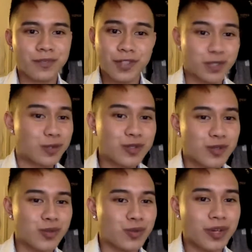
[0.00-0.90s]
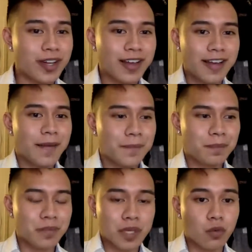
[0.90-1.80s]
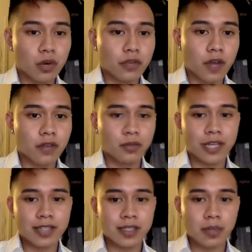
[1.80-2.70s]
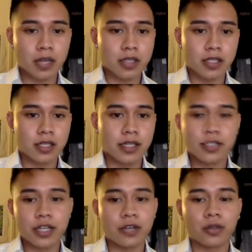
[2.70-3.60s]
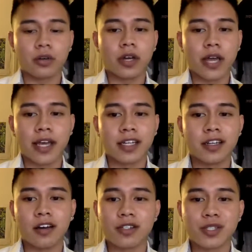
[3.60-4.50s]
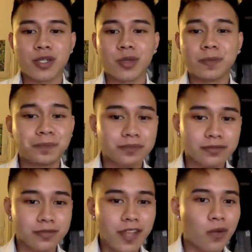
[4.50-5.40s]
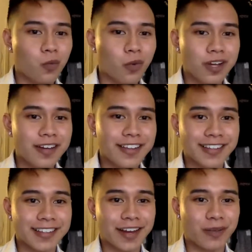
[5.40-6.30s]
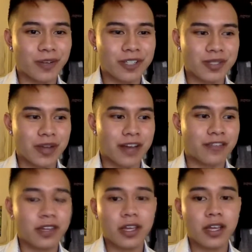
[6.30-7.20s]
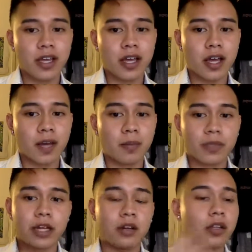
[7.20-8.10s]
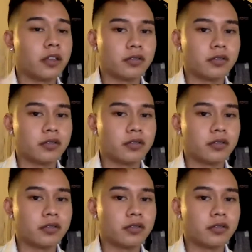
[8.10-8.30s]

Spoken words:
do to be more involved with SC Pasta in general. And also, one thing that I want to have that'll